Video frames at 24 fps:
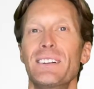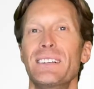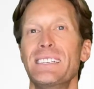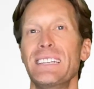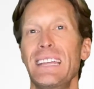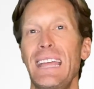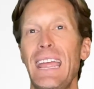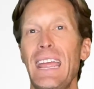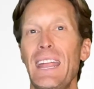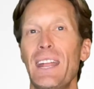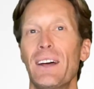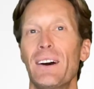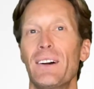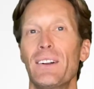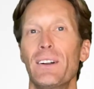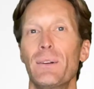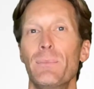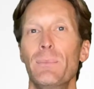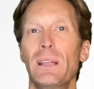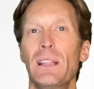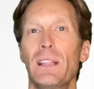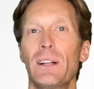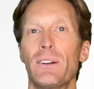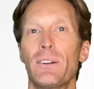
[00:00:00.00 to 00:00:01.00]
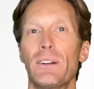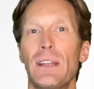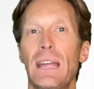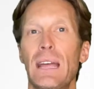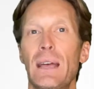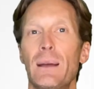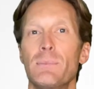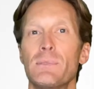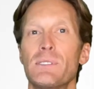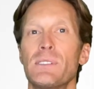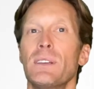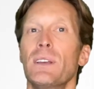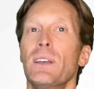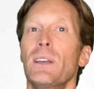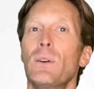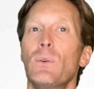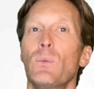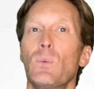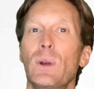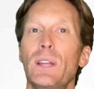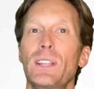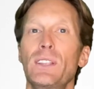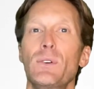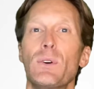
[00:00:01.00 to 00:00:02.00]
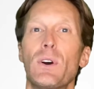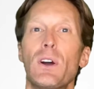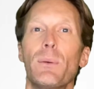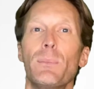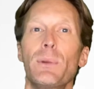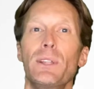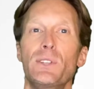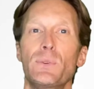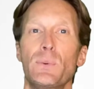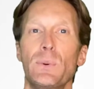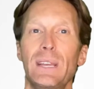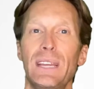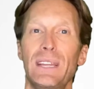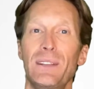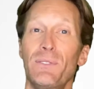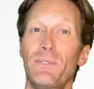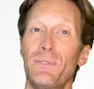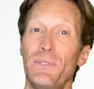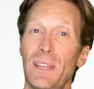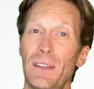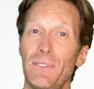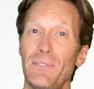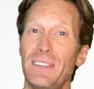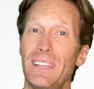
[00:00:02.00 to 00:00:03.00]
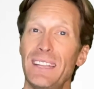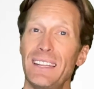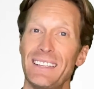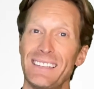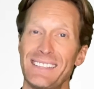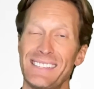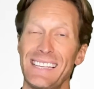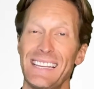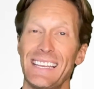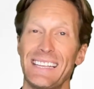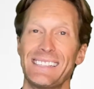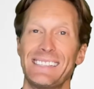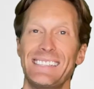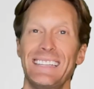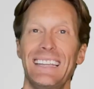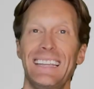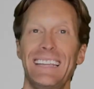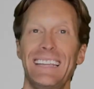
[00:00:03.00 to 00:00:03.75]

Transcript: to 800 milligrams when you are between 50 to 60,